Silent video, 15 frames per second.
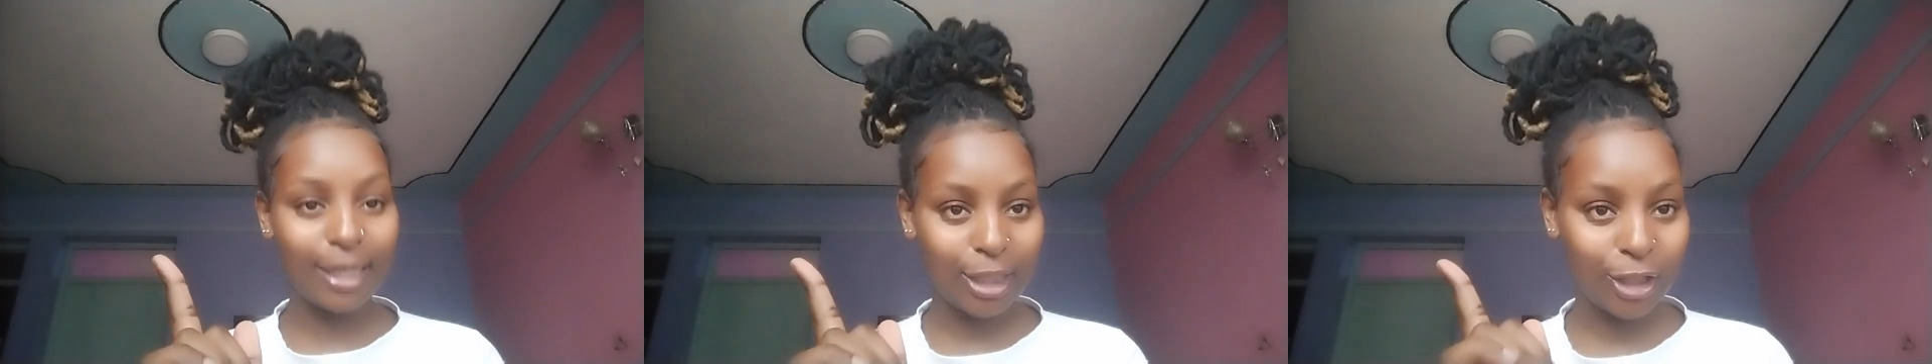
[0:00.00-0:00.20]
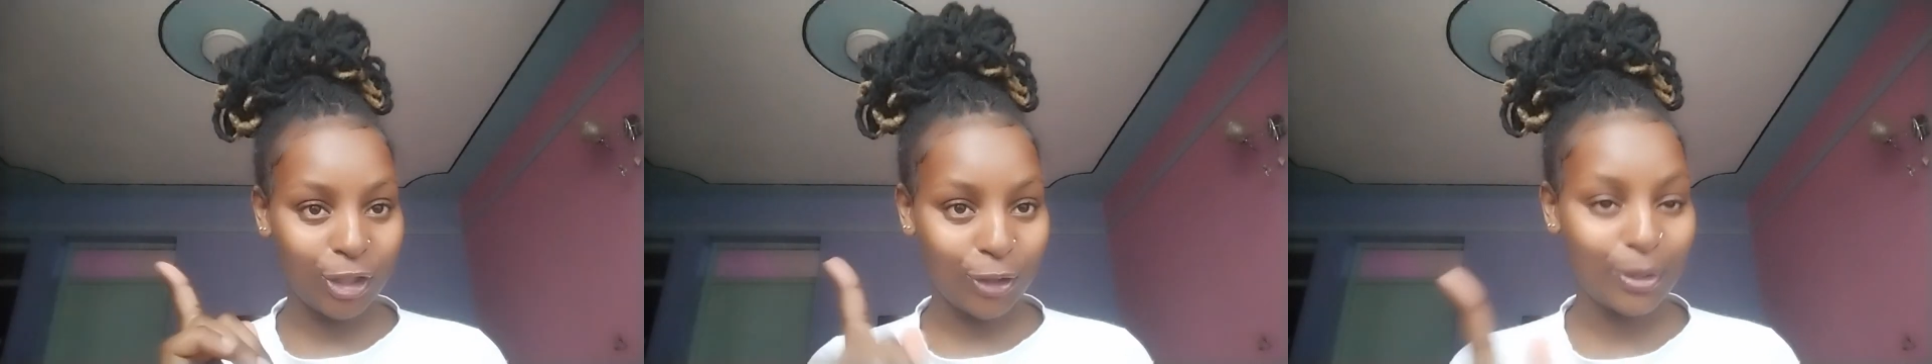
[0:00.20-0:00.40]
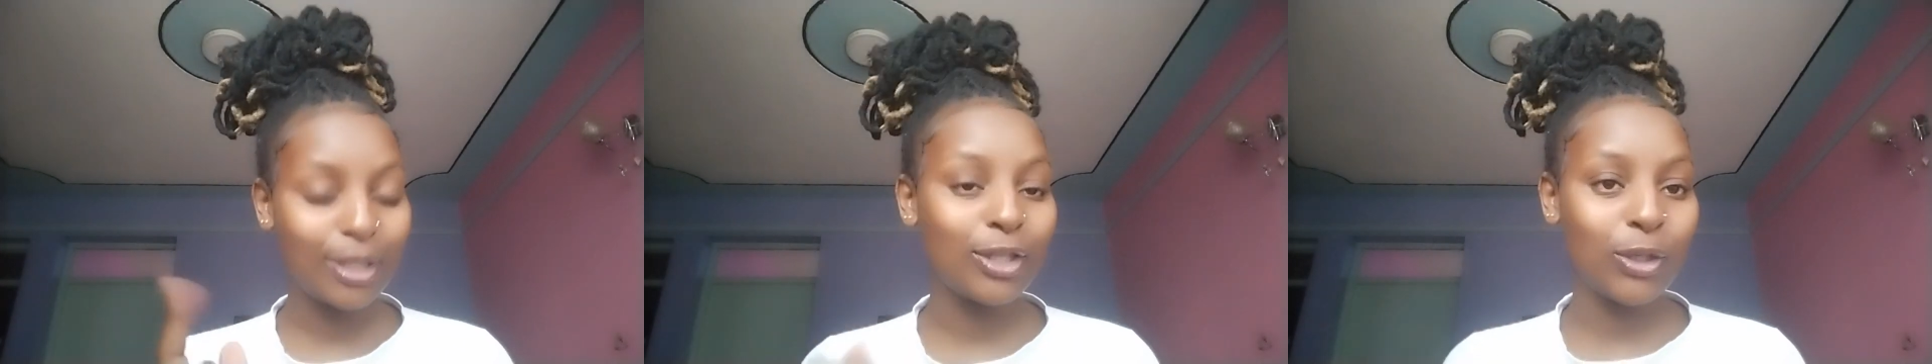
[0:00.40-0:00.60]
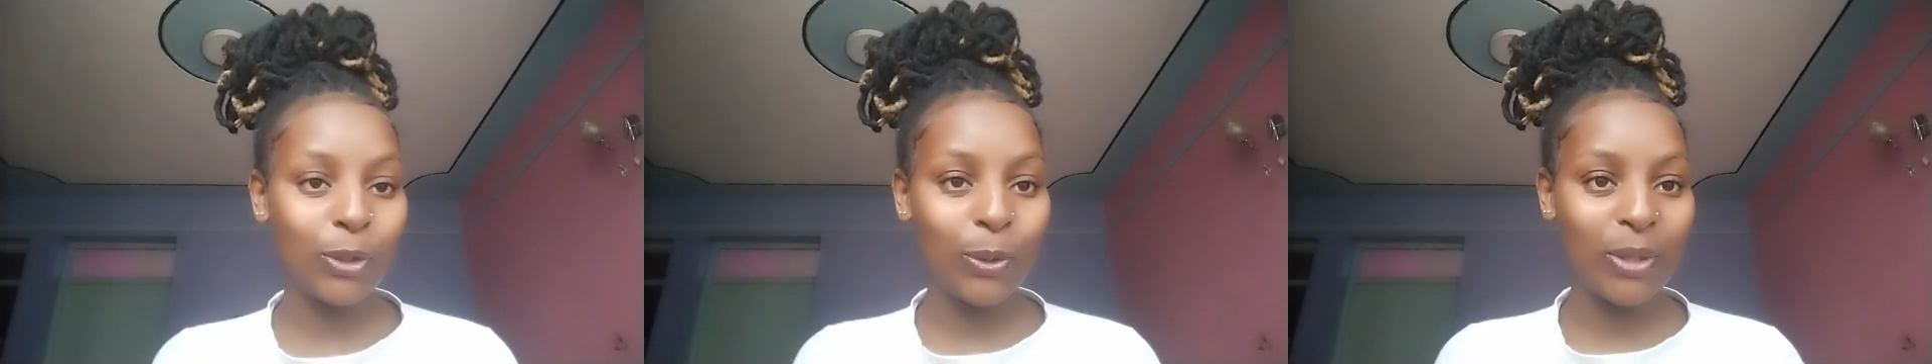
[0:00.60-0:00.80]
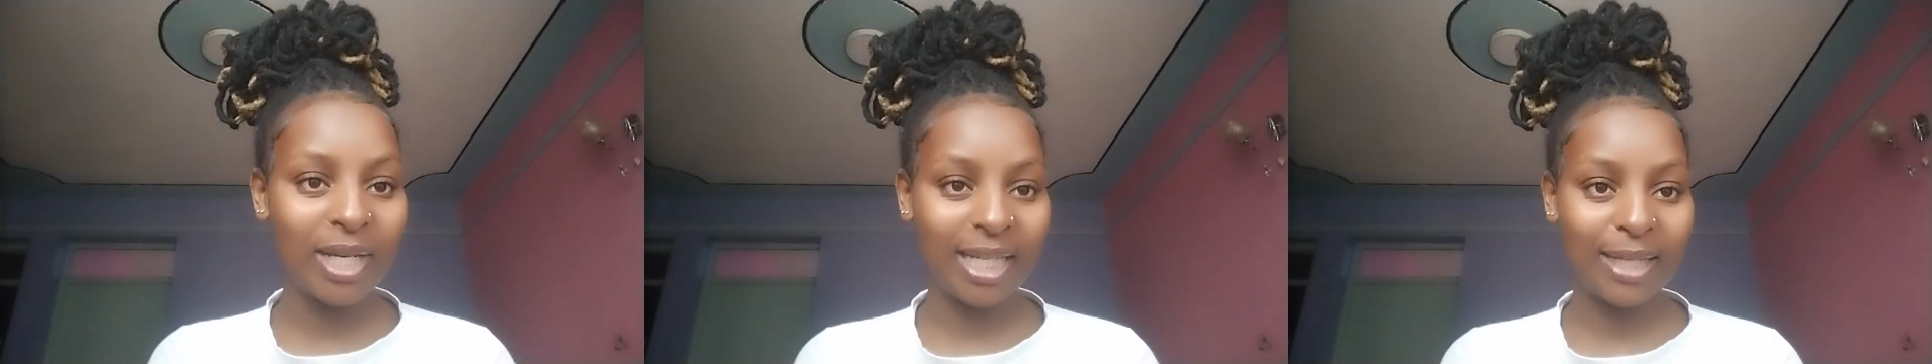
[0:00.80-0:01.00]
short
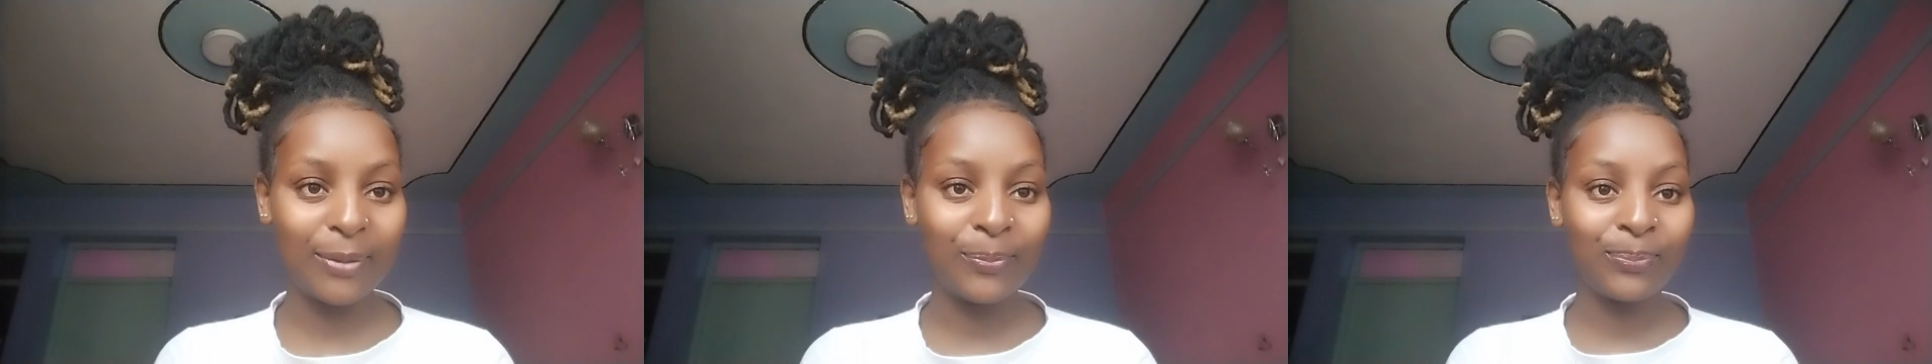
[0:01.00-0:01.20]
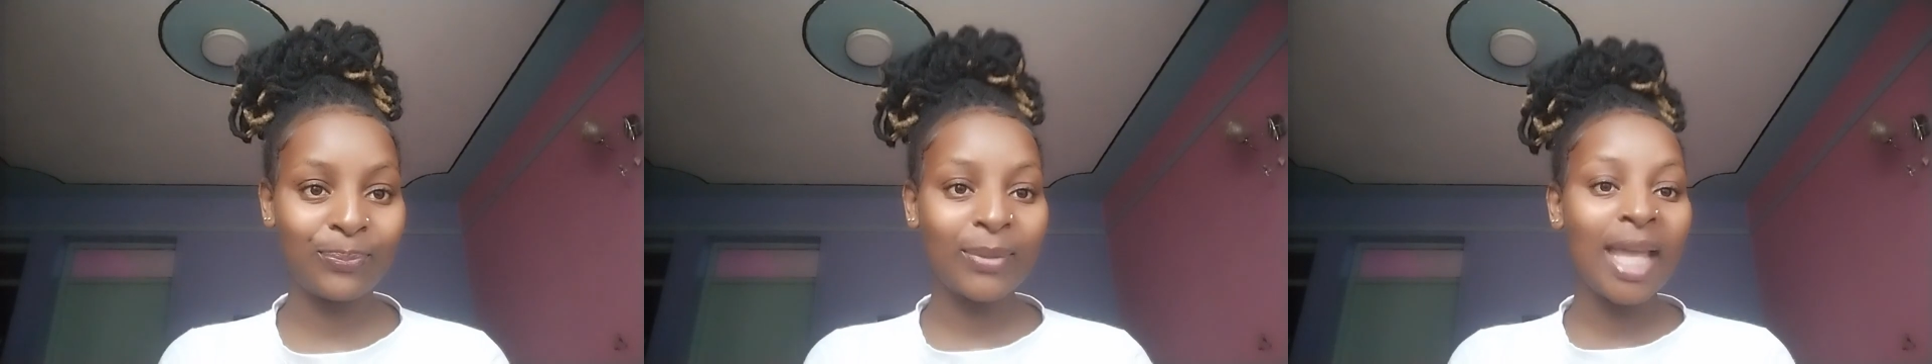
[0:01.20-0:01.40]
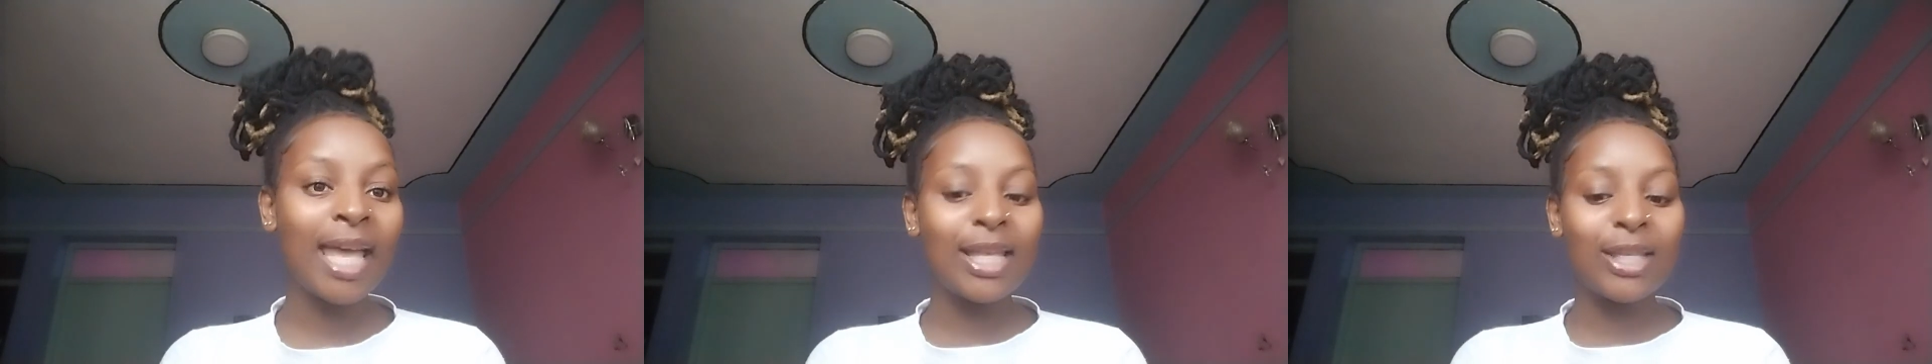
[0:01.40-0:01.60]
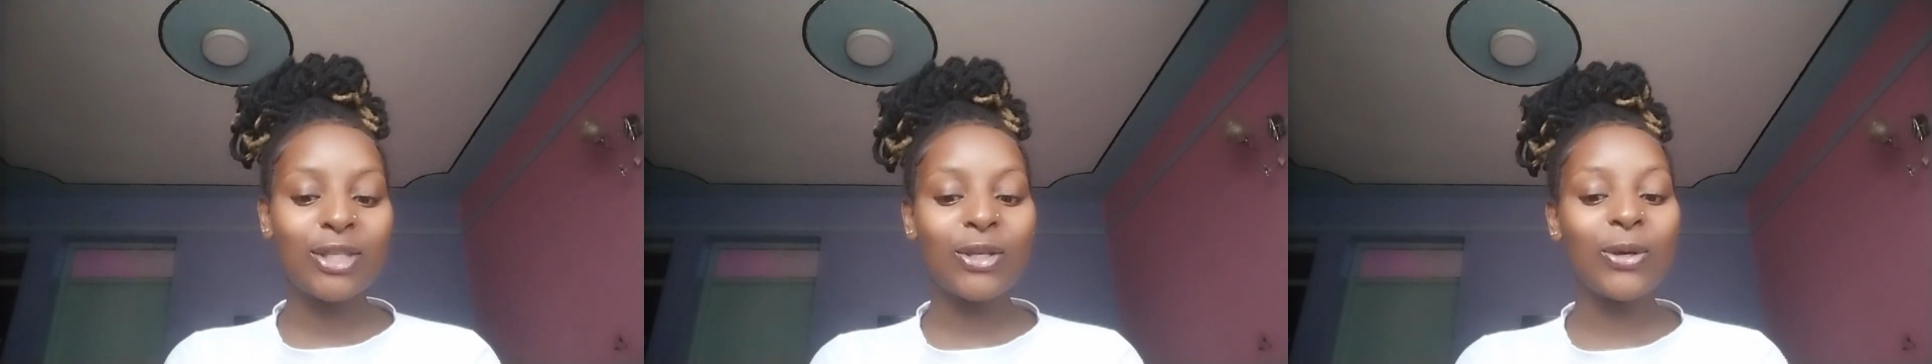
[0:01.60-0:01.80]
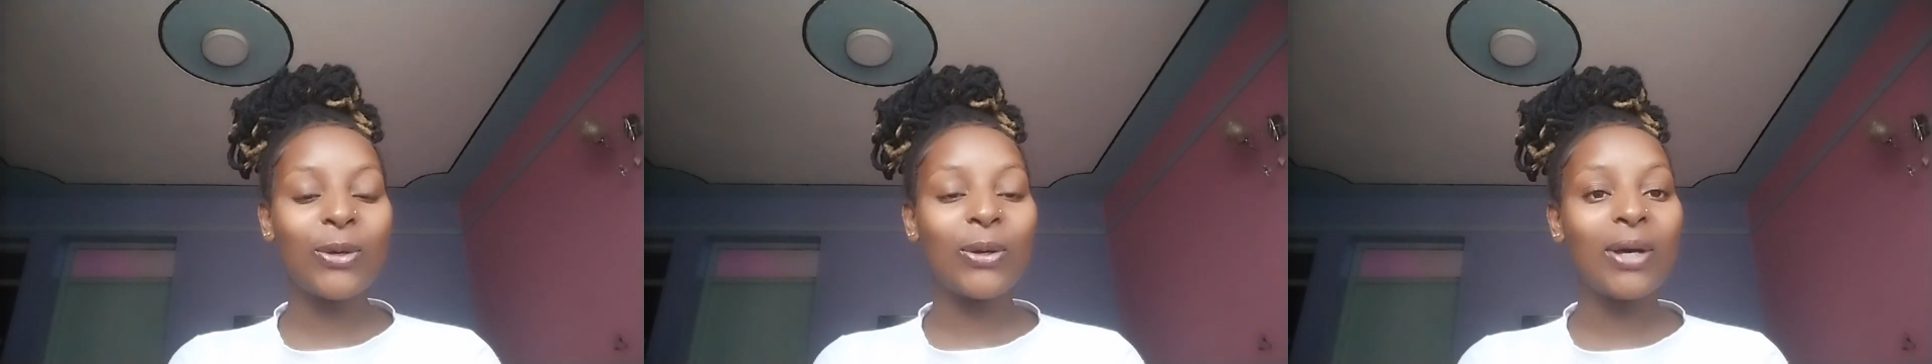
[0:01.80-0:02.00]
story.
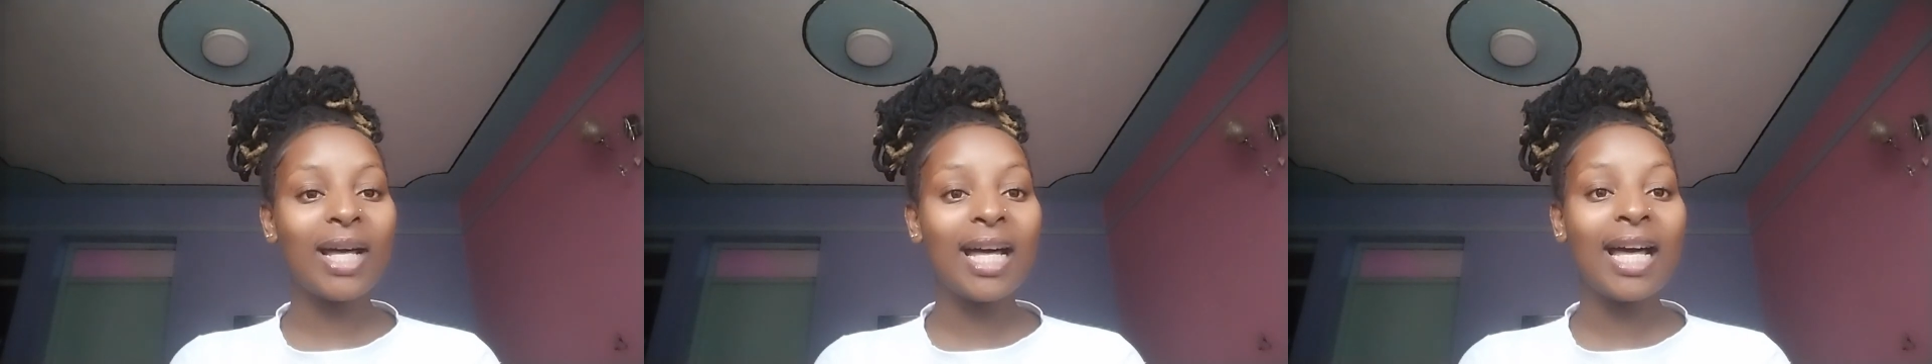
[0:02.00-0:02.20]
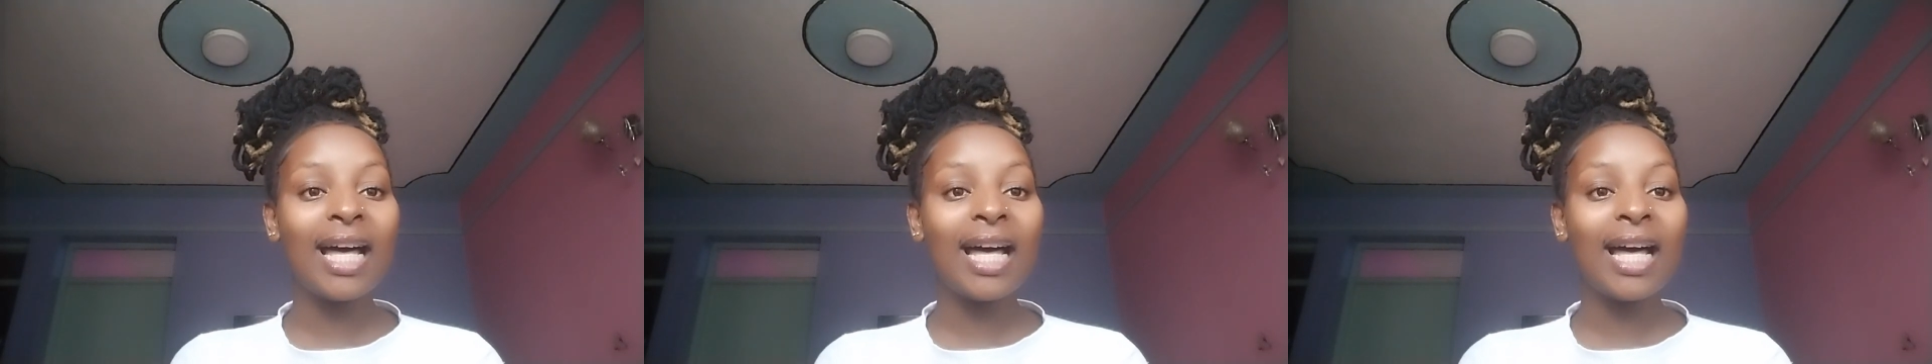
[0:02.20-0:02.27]
So,